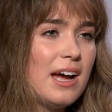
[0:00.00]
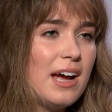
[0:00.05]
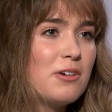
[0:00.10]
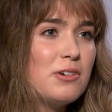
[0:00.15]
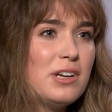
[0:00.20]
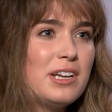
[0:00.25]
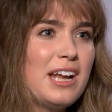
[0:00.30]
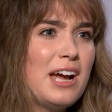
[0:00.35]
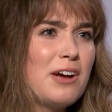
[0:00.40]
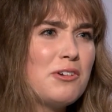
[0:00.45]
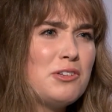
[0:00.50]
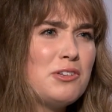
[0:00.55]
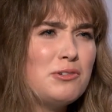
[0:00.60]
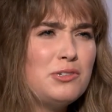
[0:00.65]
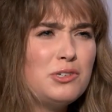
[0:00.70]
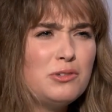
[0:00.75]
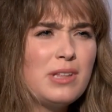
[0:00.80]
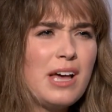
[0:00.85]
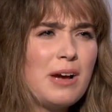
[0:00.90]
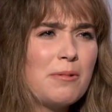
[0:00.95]
how do you
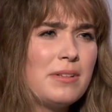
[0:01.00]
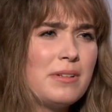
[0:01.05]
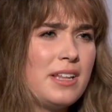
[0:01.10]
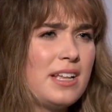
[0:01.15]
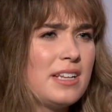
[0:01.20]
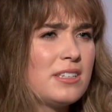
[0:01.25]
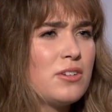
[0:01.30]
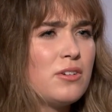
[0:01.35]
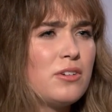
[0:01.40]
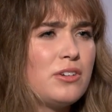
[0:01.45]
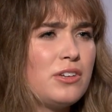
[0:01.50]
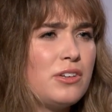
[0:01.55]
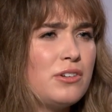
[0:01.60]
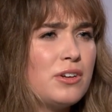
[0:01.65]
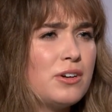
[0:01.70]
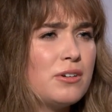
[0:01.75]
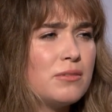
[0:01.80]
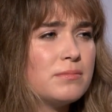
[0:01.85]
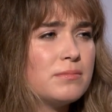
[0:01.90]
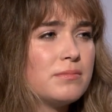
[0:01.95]
do that when that's all you
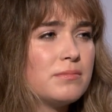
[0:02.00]
know?